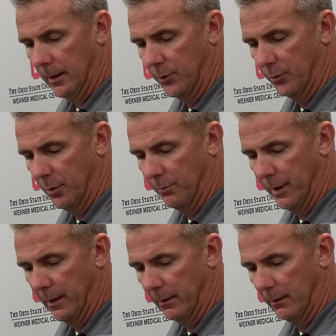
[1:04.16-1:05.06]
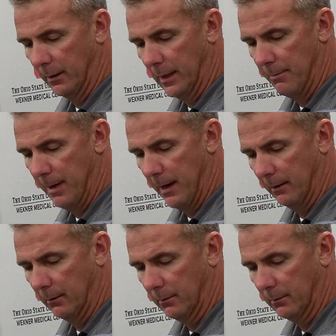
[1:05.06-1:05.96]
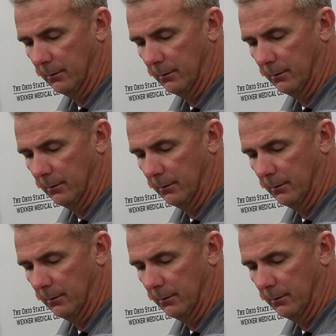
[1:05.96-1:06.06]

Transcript: had Jerome Baker at linebacker.